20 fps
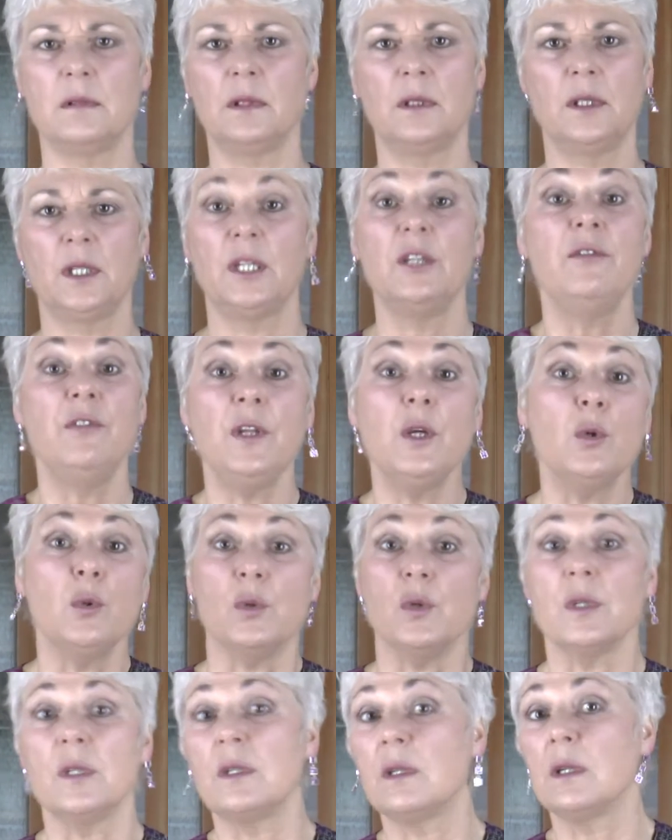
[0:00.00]

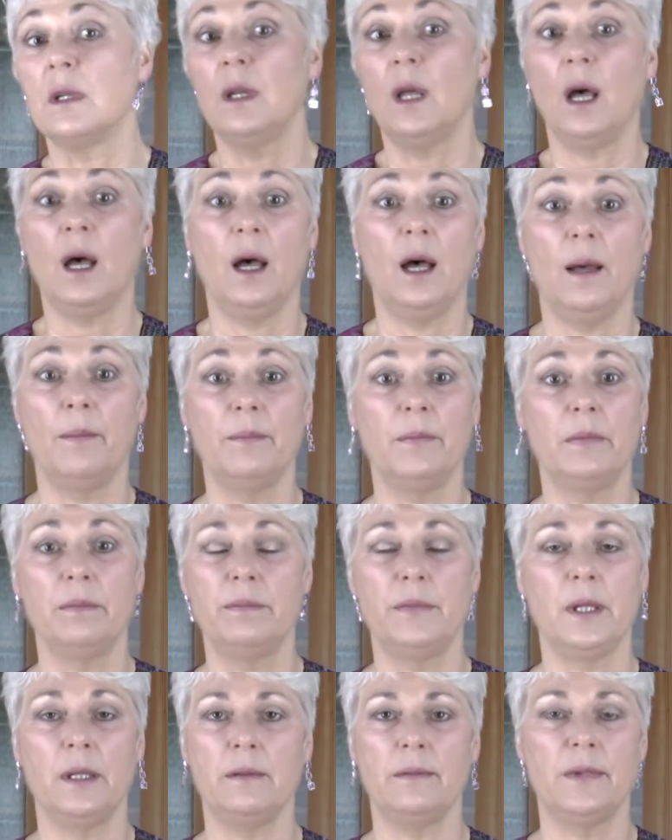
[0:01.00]
confused.
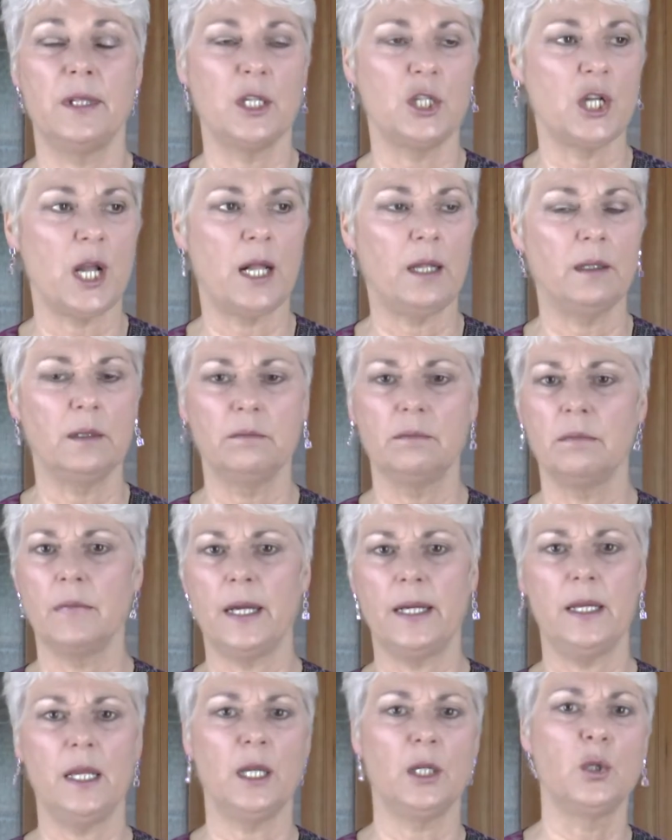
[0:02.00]
The child
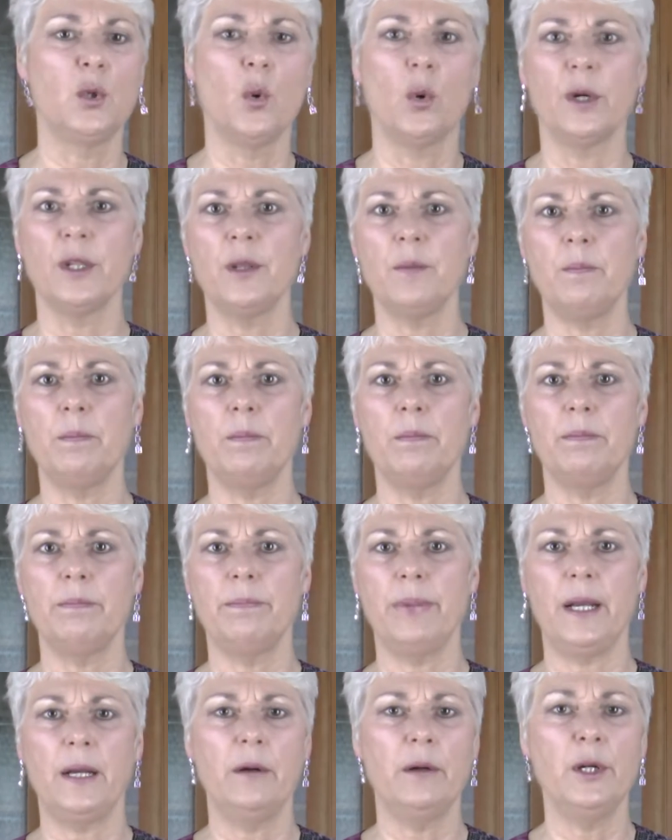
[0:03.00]
might ignore the
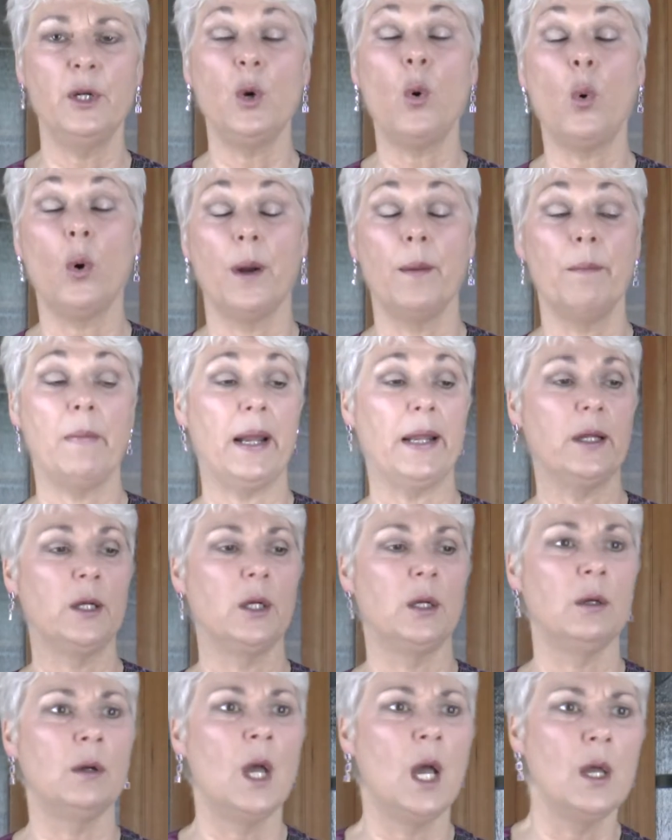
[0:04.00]
parent, or it might
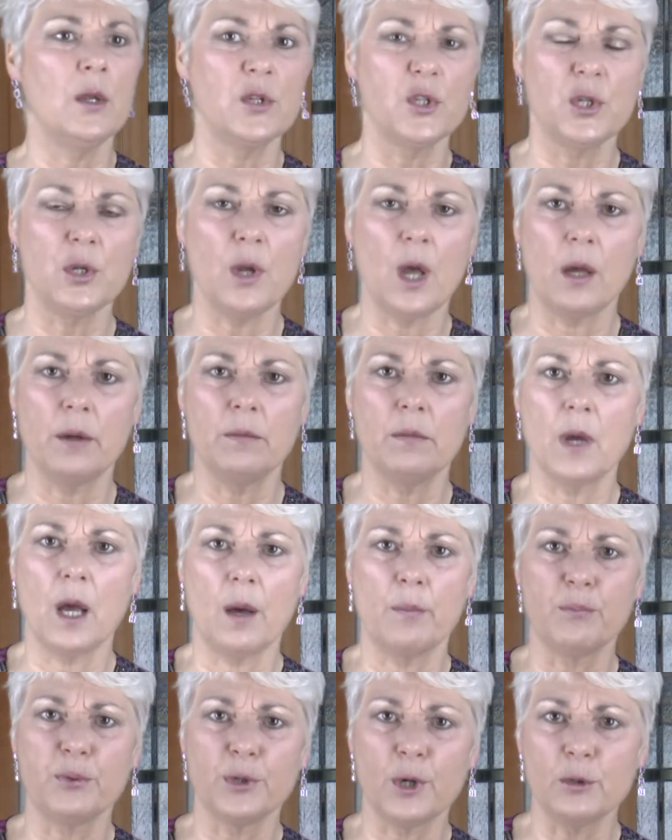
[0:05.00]

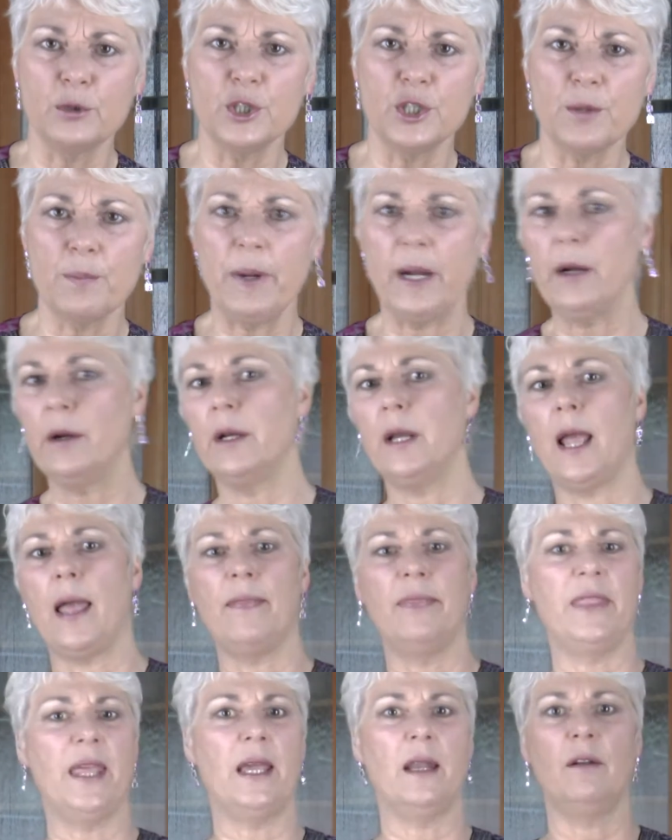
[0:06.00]
approach the parent
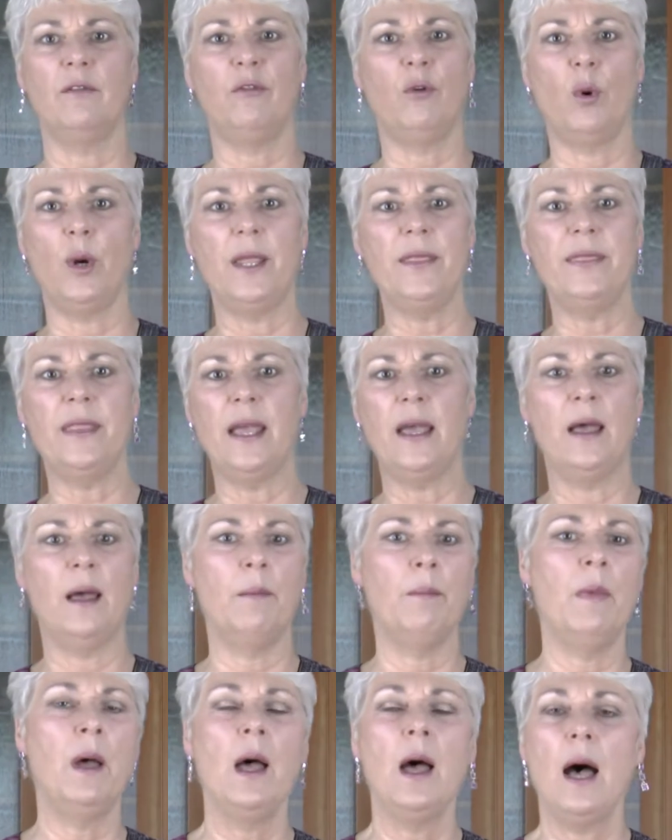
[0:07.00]
and then avoid
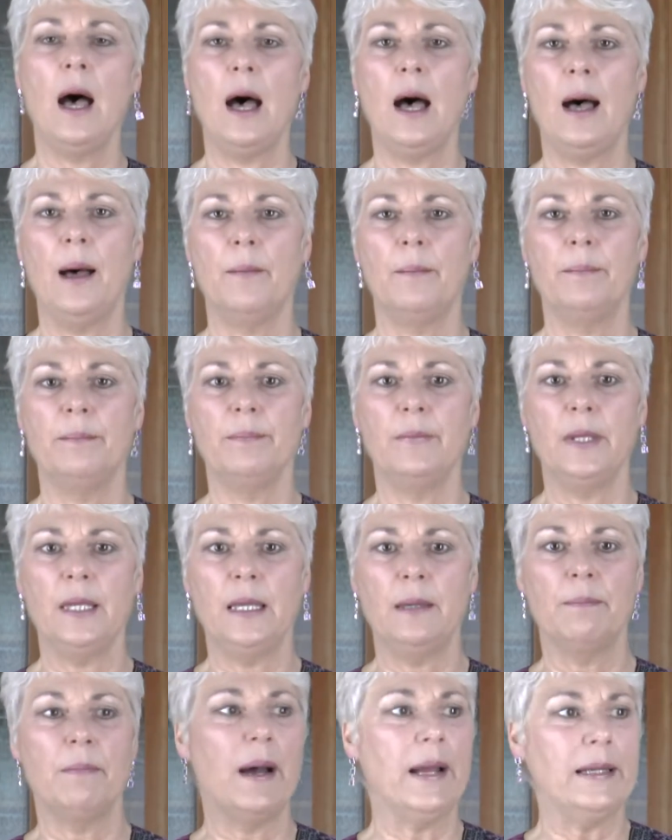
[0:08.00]
them.
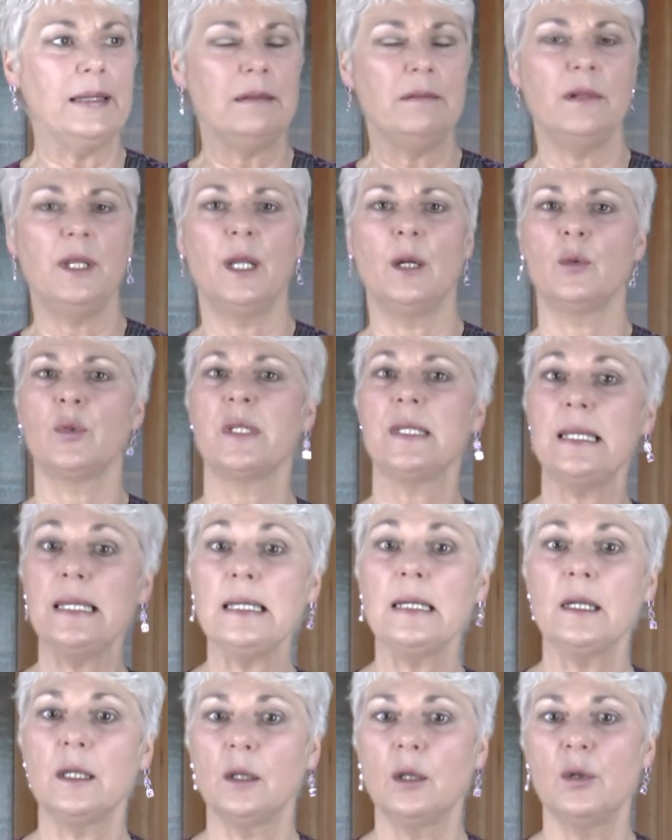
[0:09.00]
It might,
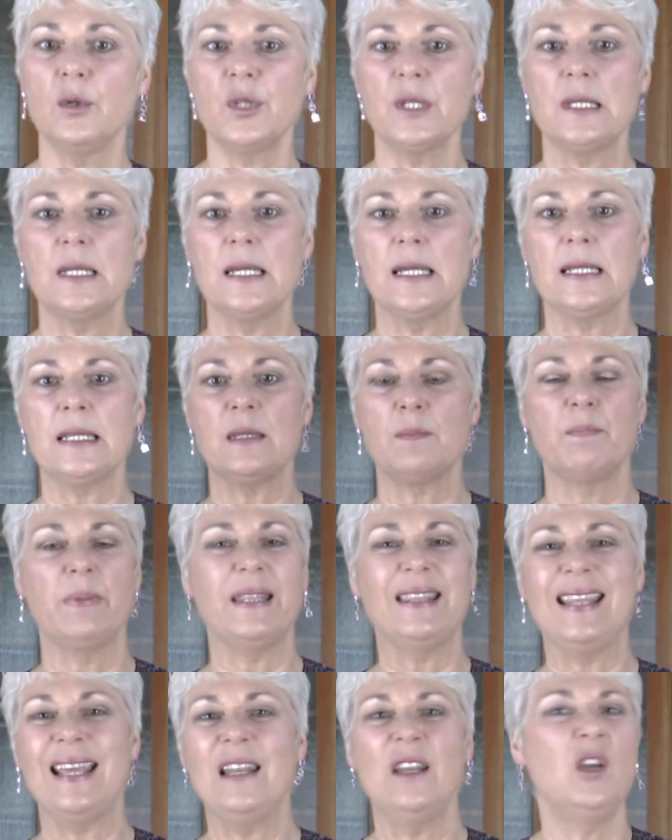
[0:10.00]
seek closeness,
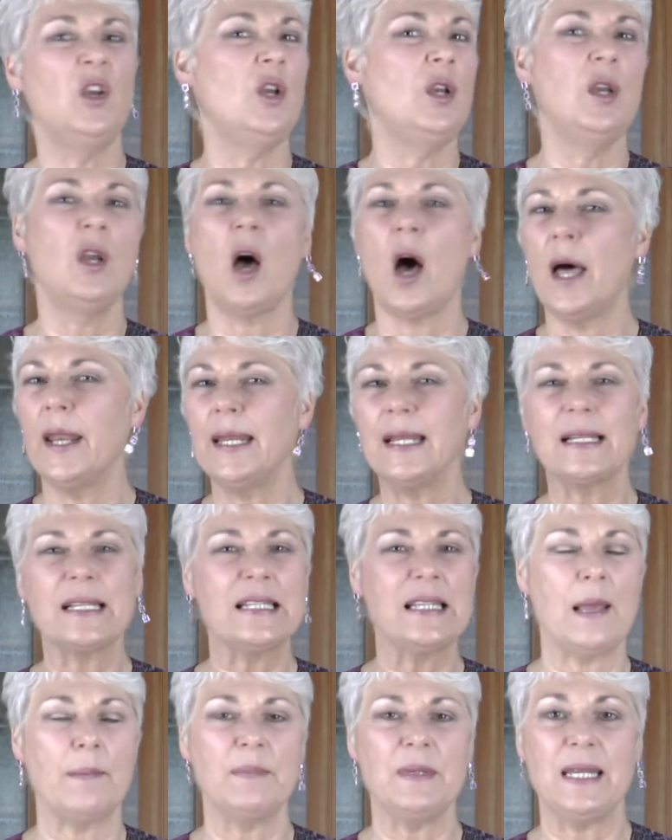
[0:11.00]
but then not
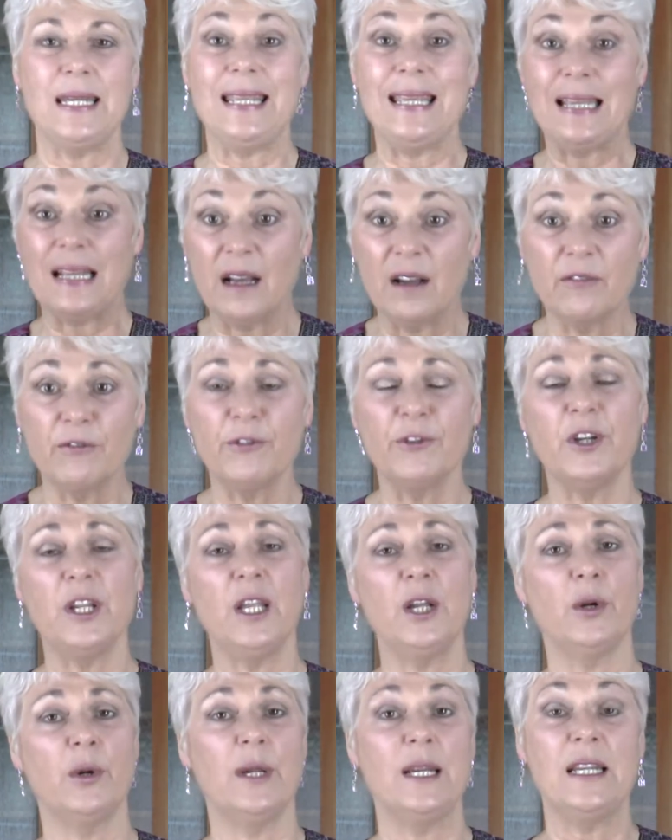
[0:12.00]
accept any
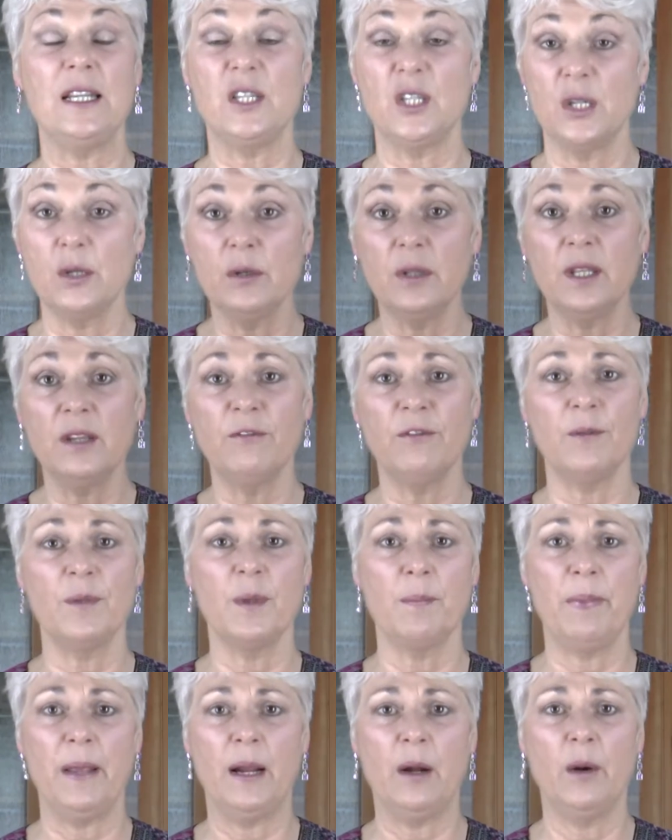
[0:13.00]
comforting or any soothing from
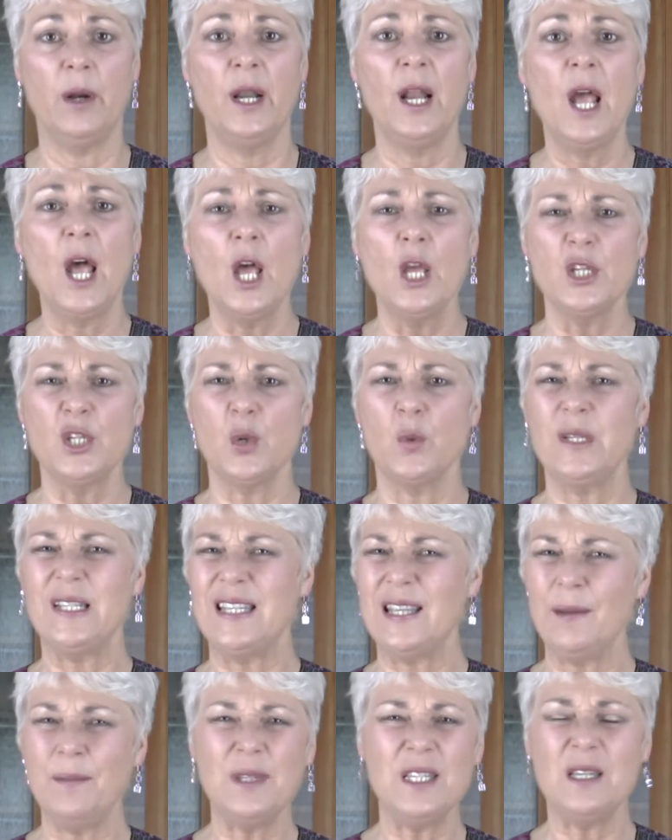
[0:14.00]
the parent. So it
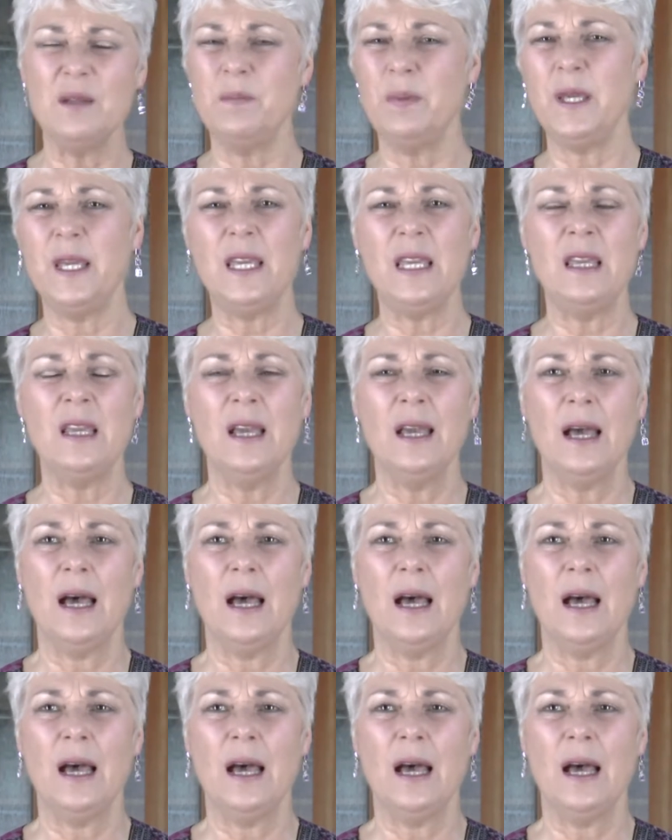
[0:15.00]
seems to be